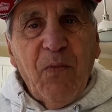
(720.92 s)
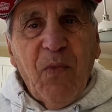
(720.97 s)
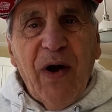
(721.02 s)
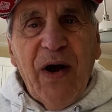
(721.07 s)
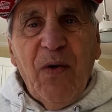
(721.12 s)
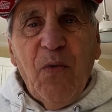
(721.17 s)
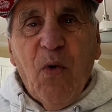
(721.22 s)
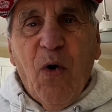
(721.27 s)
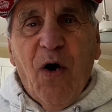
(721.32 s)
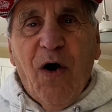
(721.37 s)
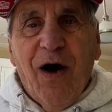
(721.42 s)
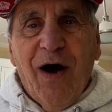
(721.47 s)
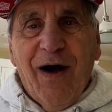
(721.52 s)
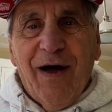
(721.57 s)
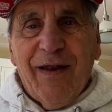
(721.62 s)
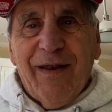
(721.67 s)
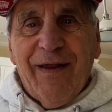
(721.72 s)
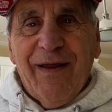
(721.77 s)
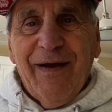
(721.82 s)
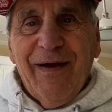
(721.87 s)
we
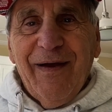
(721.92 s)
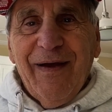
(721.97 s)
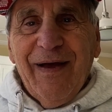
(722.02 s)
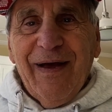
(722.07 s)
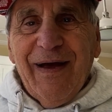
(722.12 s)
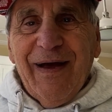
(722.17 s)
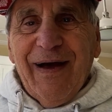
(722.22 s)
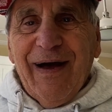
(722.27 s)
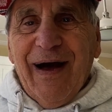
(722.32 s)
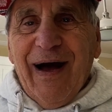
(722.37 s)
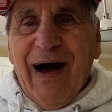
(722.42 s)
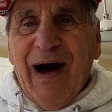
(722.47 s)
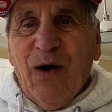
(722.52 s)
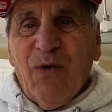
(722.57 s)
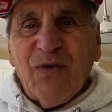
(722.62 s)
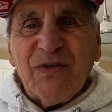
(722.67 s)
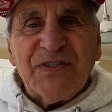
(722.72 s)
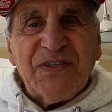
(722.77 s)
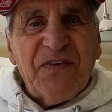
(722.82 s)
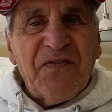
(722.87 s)
won, I
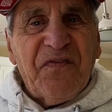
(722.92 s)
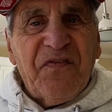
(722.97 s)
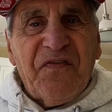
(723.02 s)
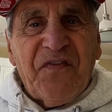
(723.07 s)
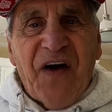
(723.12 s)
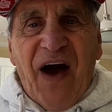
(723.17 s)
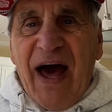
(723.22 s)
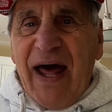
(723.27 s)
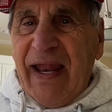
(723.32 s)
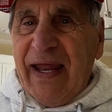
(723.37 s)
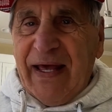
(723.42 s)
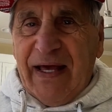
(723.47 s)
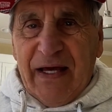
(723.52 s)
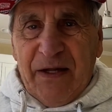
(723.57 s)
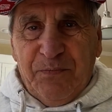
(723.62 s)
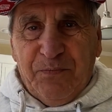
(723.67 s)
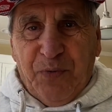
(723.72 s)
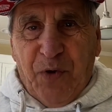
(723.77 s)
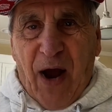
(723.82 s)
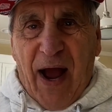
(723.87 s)
was emphatic
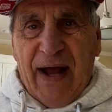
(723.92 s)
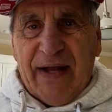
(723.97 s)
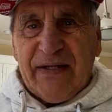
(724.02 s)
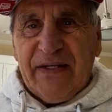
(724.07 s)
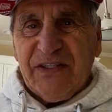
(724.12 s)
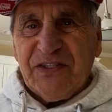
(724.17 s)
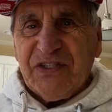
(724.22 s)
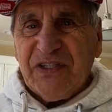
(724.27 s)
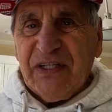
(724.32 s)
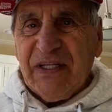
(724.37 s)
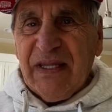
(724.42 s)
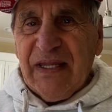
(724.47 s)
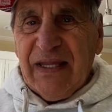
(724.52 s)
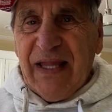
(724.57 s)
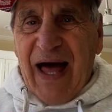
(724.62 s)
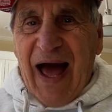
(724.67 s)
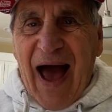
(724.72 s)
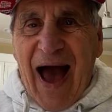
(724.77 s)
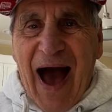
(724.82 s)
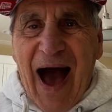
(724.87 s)
at practice and
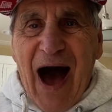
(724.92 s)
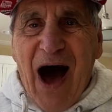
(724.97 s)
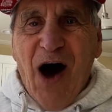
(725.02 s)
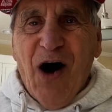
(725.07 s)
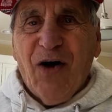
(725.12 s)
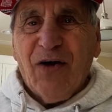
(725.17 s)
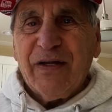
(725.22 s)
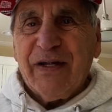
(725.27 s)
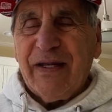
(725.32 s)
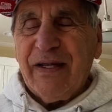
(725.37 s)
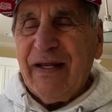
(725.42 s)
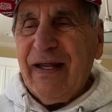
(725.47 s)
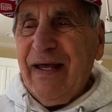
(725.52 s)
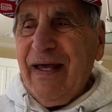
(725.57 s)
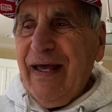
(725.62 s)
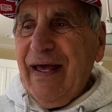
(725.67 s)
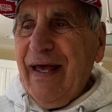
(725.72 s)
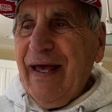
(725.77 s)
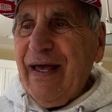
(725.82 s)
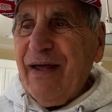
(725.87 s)
loud
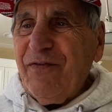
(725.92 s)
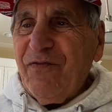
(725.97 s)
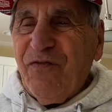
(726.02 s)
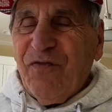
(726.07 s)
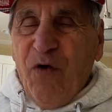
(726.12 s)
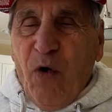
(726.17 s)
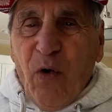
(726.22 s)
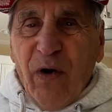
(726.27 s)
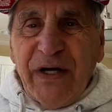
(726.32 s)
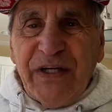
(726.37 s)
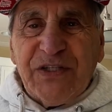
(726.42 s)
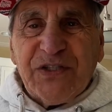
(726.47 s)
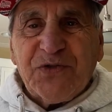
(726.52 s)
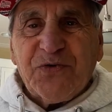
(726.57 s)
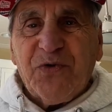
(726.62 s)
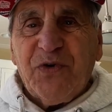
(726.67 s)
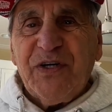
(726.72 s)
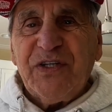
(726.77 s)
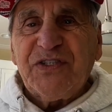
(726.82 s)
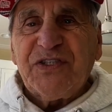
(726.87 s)
and
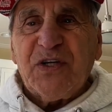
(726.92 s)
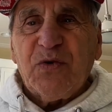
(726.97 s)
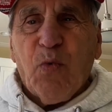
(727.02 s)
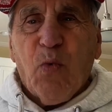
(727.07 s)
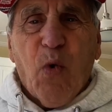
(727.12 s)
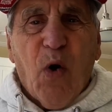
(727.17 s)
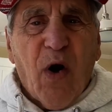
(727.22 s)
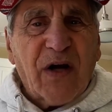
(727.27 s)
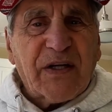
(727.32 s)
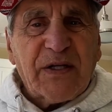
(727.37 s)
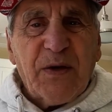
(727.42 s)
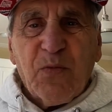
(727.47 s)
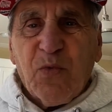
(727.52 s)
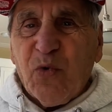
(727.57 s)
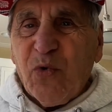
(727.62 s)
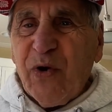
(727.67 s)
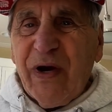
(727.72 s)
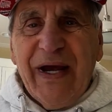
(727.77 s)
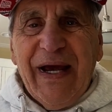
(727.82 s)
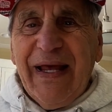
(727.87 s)
boisterous and worked them
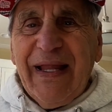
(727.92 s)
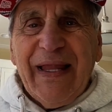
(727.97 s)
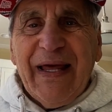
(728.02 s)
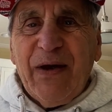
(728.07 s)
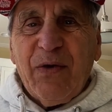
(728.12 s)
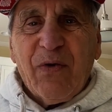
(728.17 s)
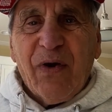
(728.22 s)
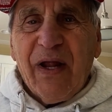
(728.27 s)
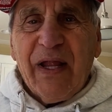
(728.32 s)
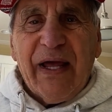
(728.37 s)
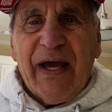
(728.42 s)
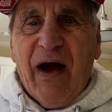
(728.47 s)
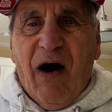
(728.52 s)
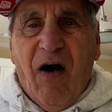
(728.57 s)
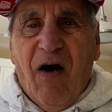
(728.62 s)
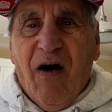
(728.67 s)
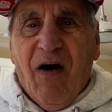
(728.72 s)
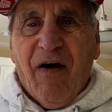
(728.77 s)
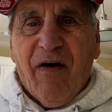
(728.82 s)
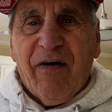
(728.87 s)
really, really
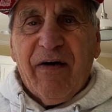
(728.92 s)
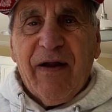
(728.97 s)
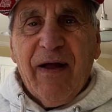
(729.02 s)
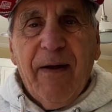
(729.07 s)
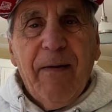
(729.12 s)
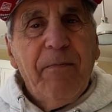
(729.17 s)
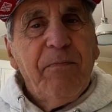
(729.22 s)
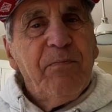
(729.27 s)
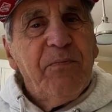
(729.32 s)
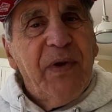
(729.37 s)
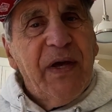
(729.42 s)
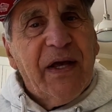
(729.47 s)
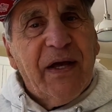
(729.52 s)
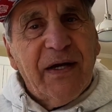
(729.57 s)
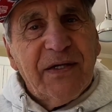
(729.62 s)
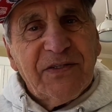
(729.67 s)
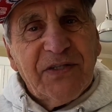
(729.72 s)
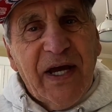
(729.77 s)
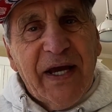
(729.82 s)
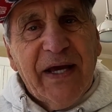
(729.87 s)
hard
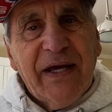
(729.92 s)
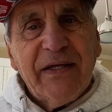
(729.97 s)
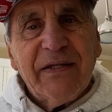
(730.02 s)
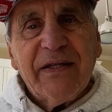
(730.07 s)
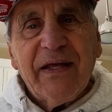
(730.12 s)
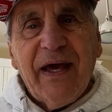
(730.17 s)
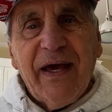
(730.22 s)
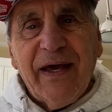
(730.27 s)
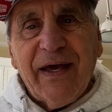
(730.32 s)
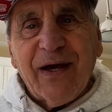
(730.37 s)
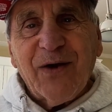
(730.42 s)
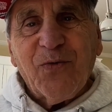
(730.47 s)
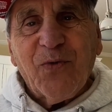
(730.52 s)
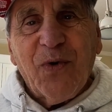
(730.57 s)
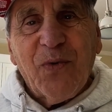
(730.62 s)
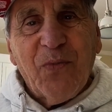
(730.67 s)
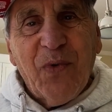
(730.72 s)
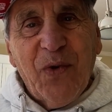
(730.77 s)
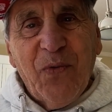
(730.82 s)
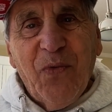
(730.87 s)
because they could take it
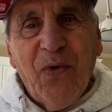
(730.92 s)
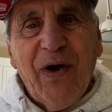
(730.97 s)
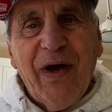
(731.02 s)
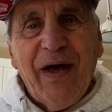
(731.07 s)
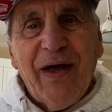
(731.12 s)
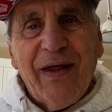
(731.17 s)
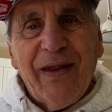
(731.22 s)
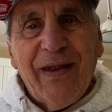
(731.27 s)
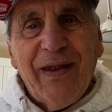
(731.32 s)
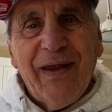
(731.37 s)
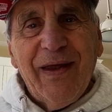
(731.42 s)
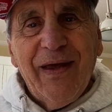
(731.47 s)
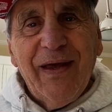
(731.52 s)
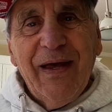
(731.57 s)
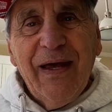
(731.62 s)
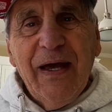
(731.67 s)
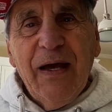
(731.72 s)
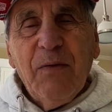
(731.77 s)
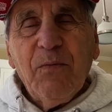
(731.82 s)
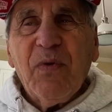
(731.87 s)
when we win.
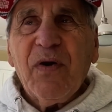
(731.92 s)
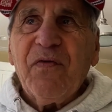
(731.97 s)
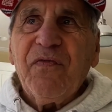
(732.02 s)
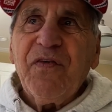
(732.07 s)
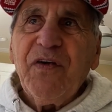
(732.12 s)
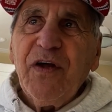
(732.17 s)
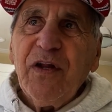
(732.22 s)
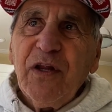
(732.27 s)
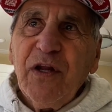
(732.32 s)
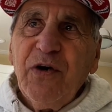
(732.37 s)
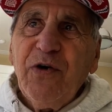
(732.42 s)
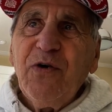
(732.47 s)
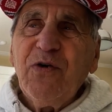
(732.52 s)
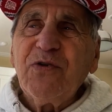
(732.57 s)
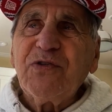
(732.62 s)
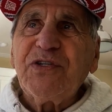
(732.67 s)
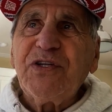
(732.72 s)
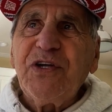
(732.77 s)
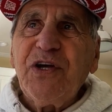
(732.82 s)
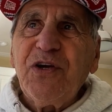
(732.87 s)
But if you
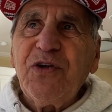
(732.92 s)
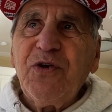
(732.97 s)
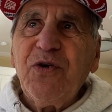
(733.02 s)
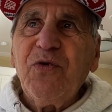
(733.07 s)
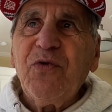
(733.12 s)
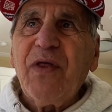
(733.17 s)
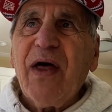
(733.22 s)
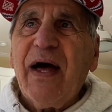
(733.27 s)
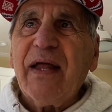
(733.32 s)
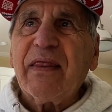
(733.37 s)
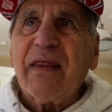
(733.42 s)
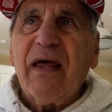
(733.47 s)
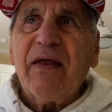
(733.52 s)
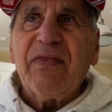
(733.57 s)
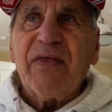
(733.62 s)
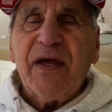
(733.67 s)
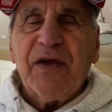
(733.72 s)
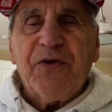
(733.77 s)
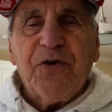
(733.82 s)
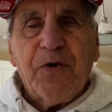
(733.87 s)
lose and you do that, they
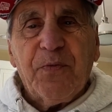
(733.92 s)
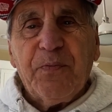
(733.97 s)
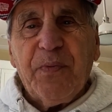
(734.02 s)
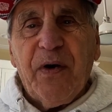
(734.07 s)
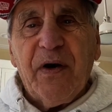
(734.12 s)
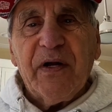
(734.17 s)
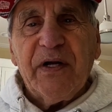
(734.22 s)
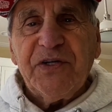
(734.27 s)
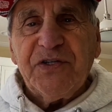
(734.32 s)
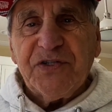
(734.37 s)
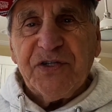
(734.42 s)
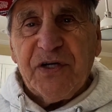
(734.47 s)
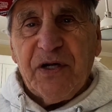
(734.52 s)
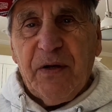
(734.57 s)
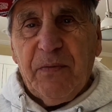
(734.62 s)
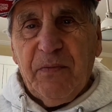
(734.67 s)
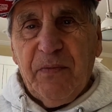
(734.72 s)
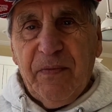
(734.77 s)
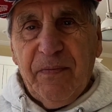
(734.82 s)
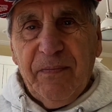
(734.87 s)
think you're punishing
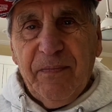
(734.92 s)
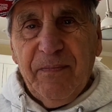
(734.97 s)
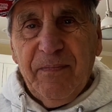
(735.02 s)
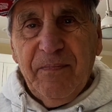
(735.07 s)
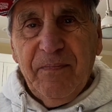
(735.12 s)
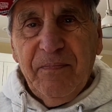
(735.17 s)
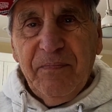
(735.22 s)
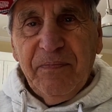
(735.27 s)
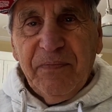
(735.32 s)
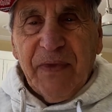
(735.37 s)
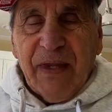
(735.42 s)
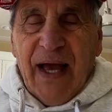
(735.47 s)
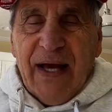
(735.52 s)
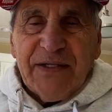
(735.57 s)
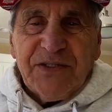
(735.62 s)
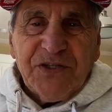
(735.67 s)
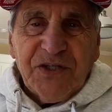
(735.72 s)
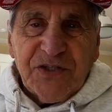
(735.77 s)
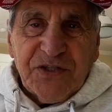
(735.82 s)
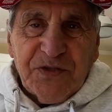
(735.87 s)
them. That